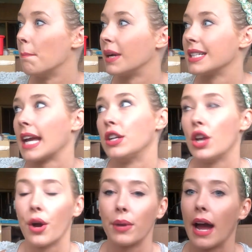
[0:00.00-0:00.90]
because I
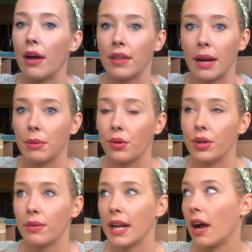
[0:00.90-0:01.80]
know now that I'm going
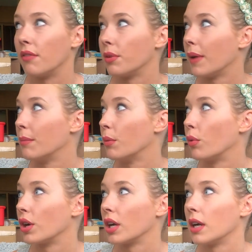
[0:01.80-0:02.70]
to run out of the rainbow
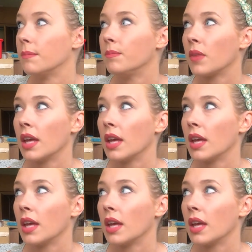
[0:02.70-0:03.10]
border,